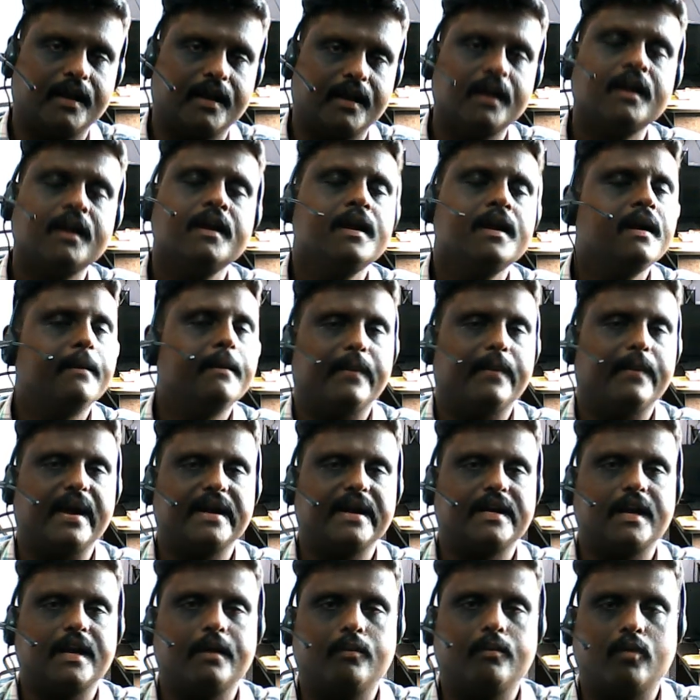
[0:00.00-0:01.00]
a
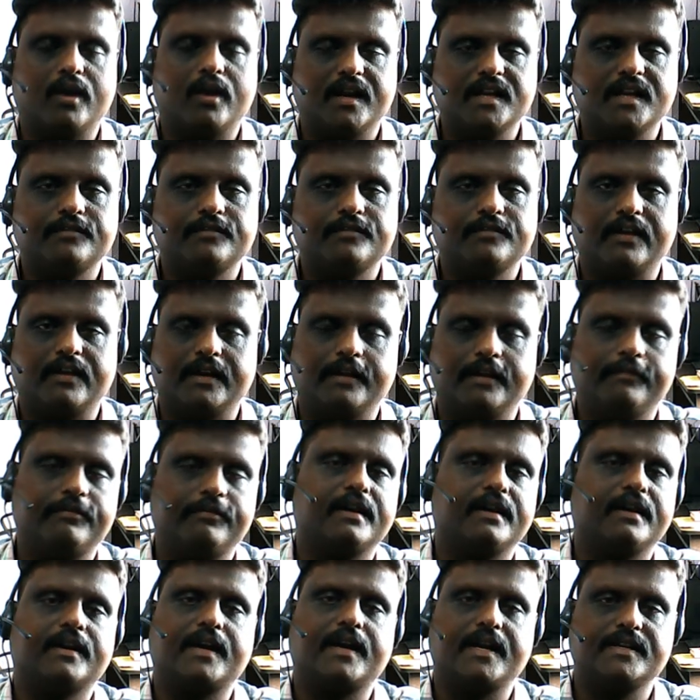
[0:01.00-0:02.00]
MATLAB models for
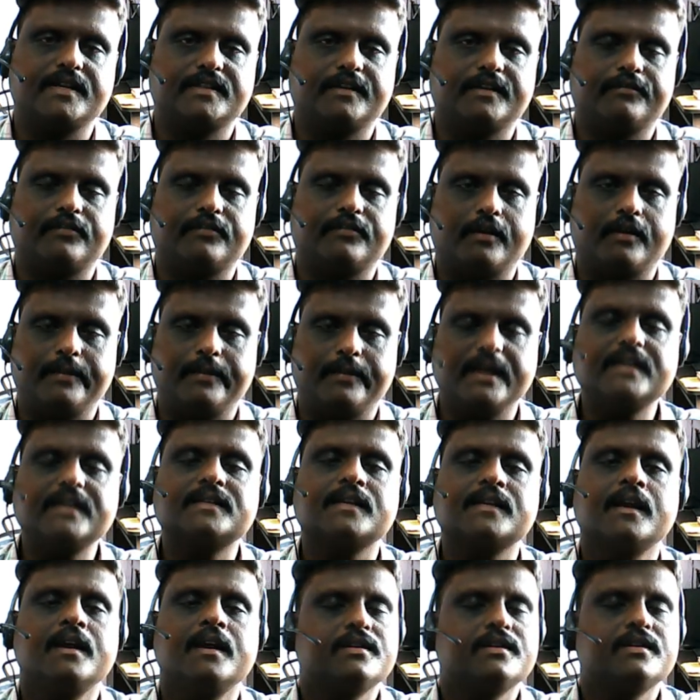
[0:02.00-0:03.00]
different kinds of topics.
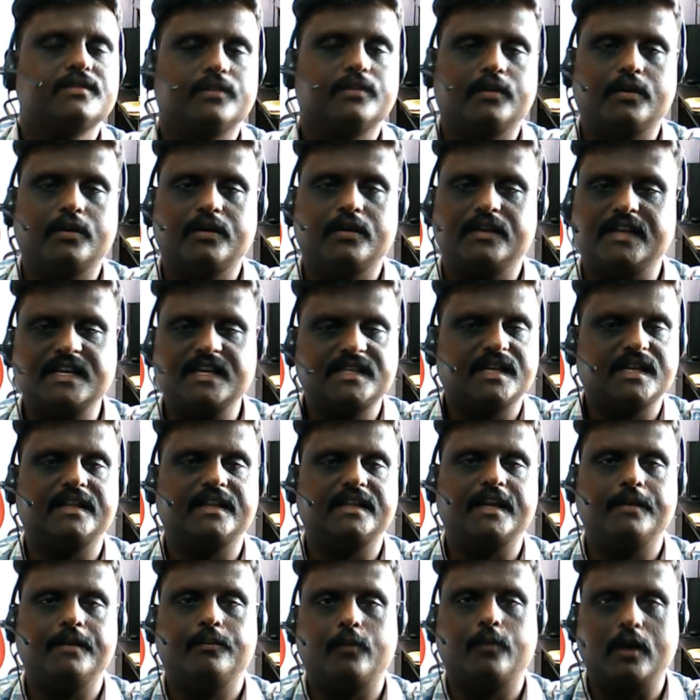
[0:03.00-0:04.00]
So these are the
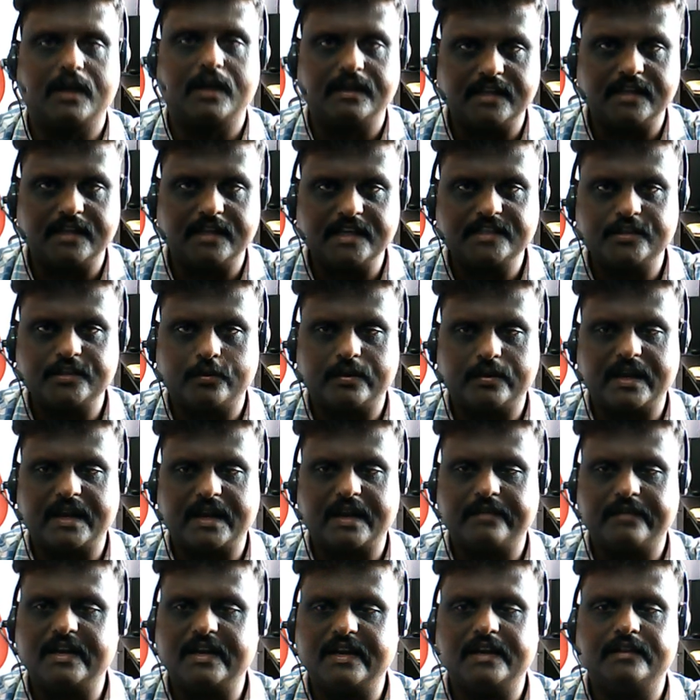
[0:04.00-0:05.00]
important things you can
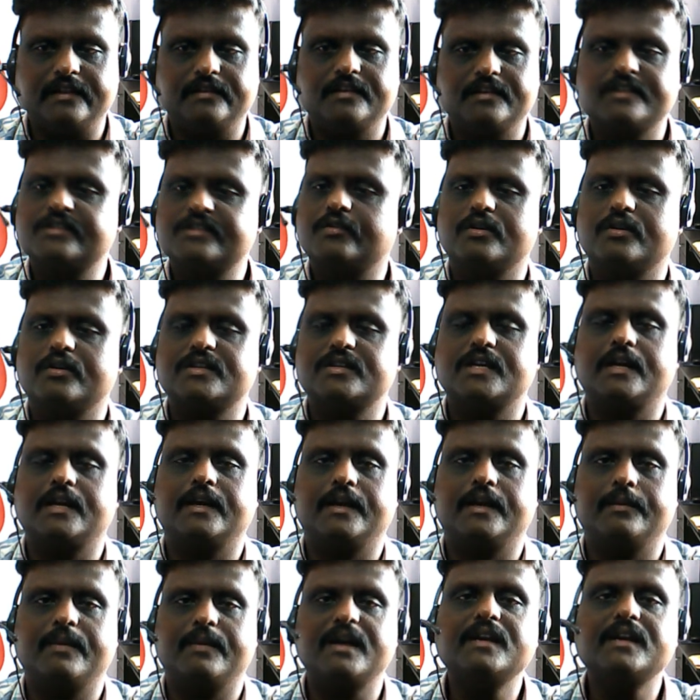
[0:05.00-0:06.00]
avail in this course on
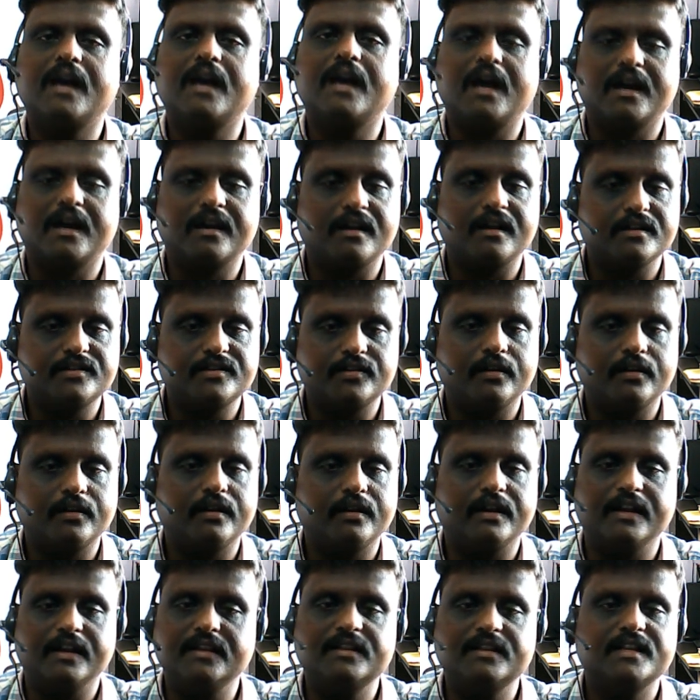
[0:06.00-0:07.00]
demand. And also
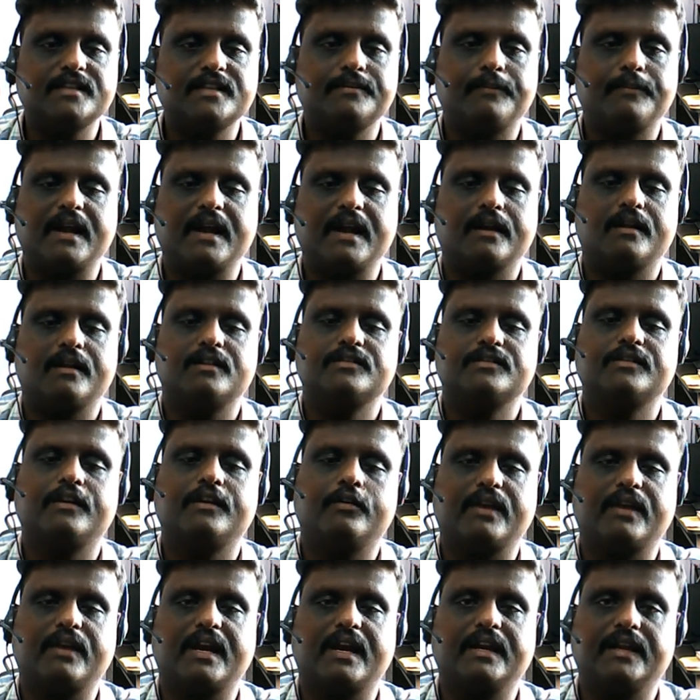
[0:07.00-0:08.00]
in this plan also
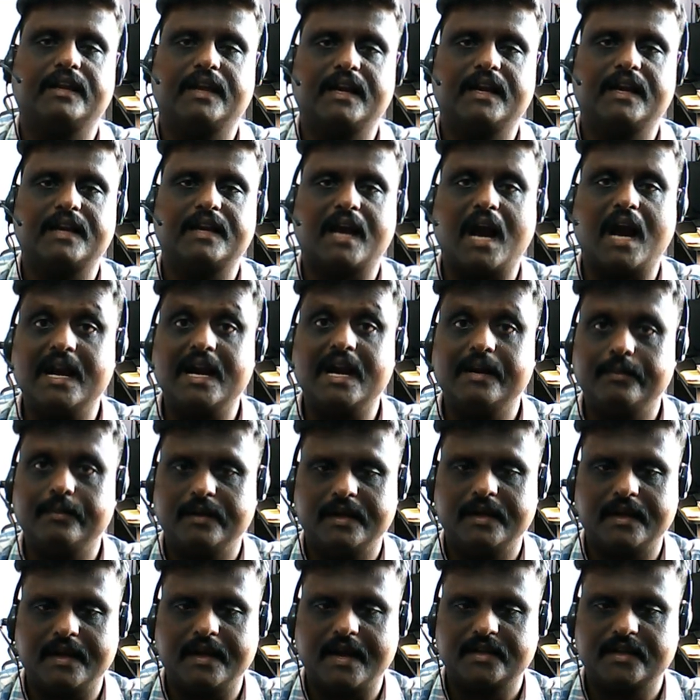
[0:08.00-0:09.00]
you can get
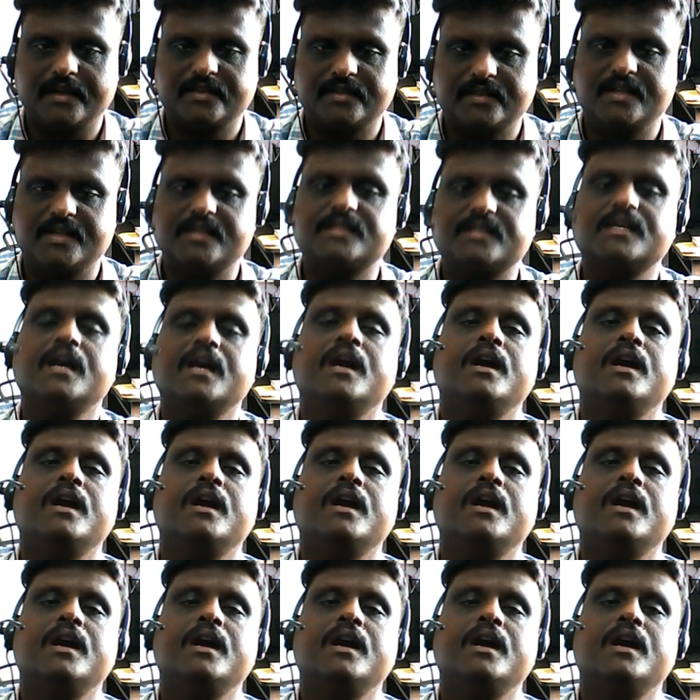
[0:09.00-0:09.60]
unlimited access